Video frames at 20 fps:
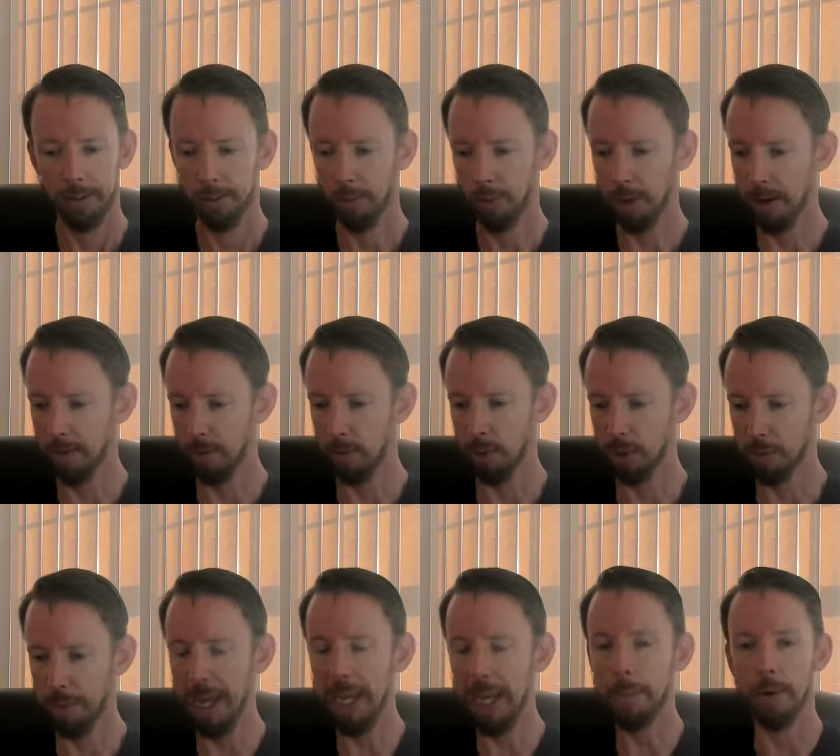whatever was
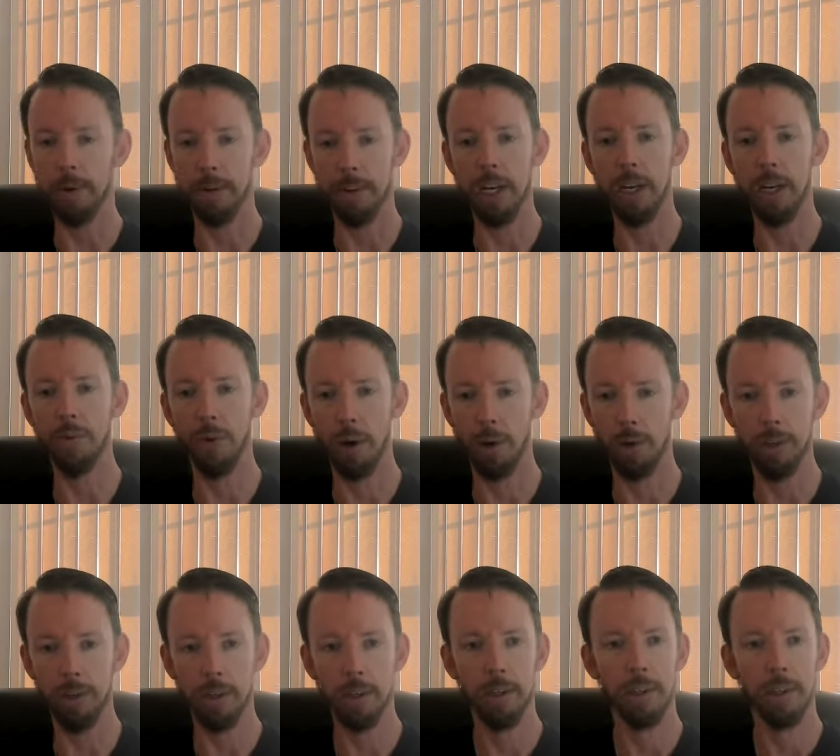paper that he
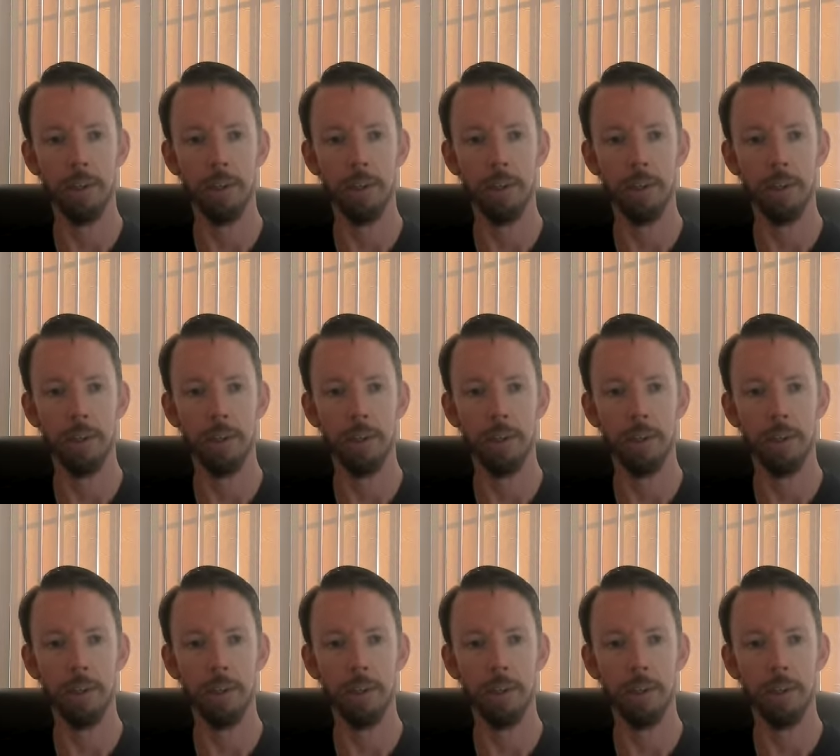wrote.